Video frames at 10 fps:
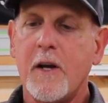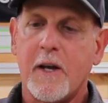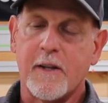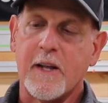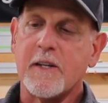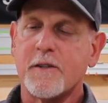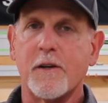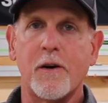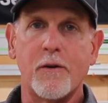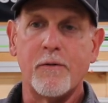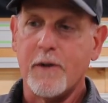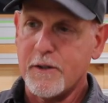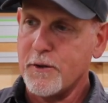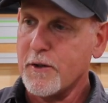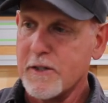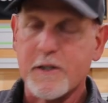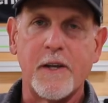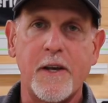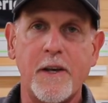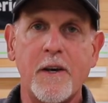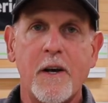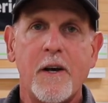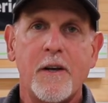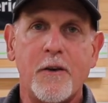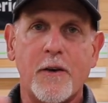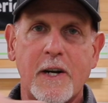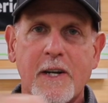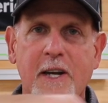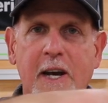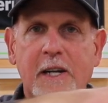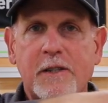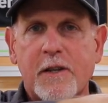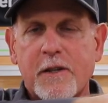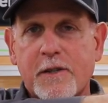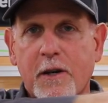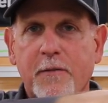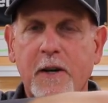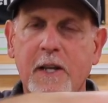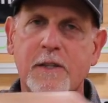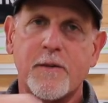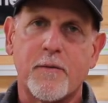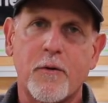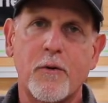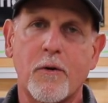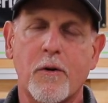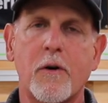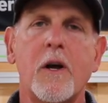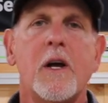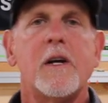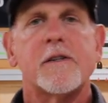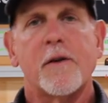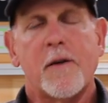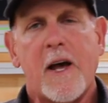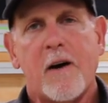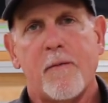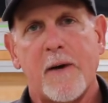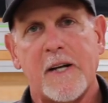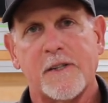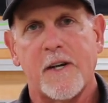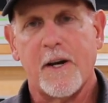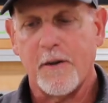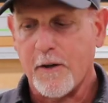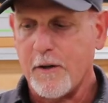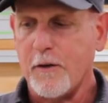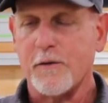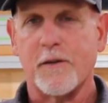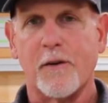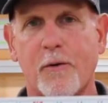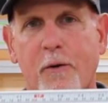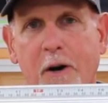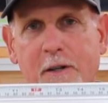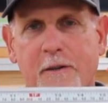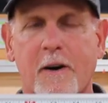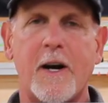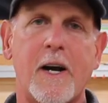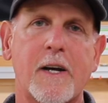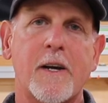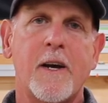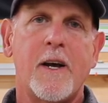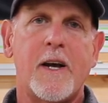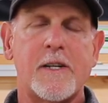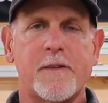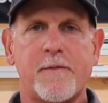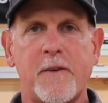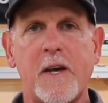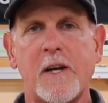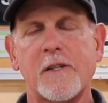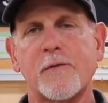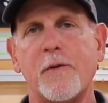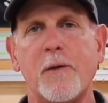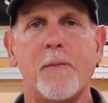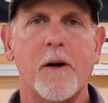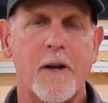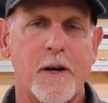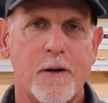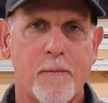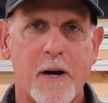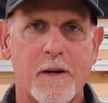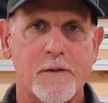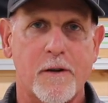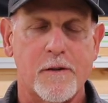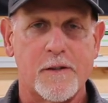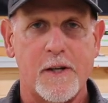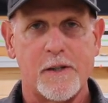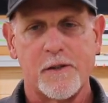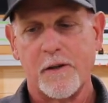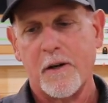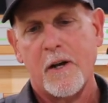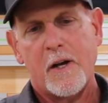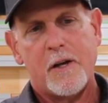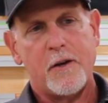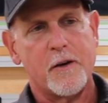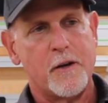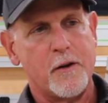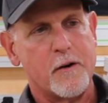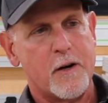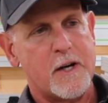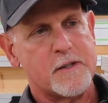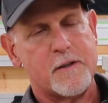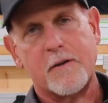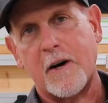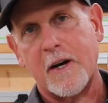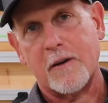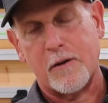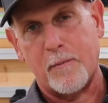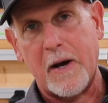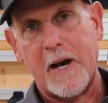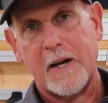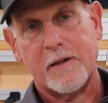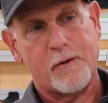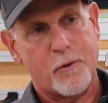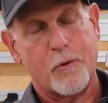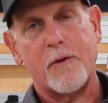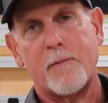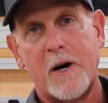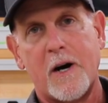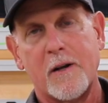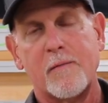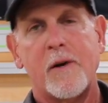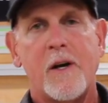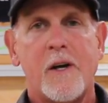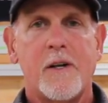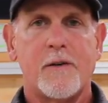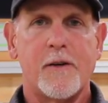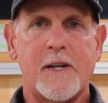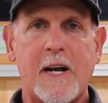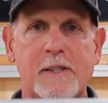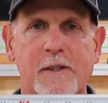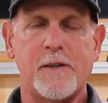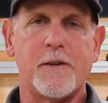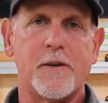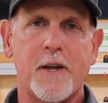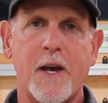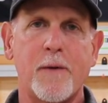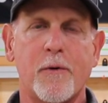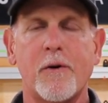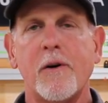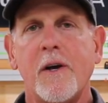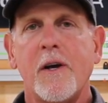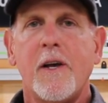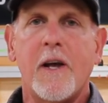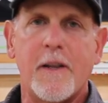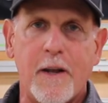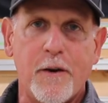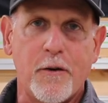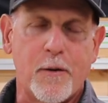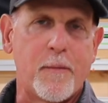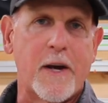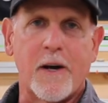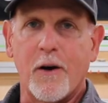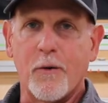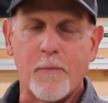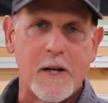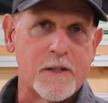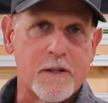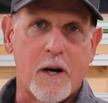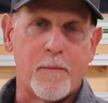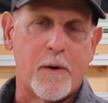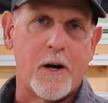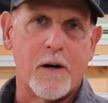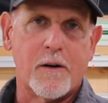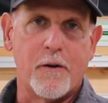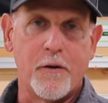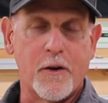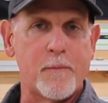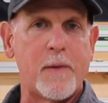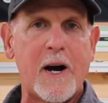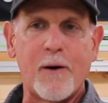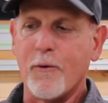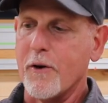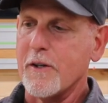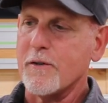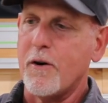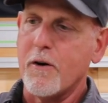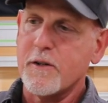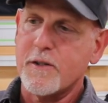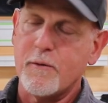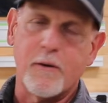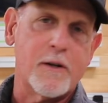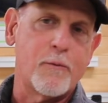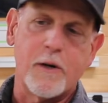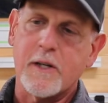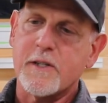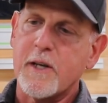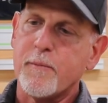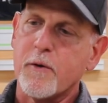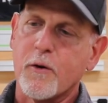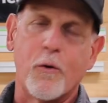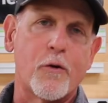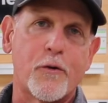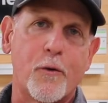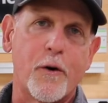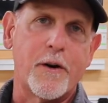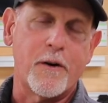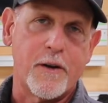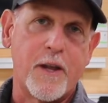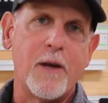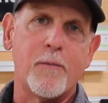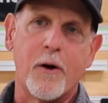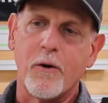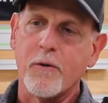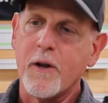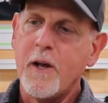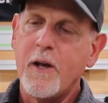And that's so, as you can see, you can attach a self-adhesive ruler. So now imagine how you can use the quad track as a fence when you build out your miter saw station. You can utilize the track on the back or the bottom to attach it to your table. And then you could make a homemade stop block or you could buy one as long as it would accept a quarter 20 or a T-bolt.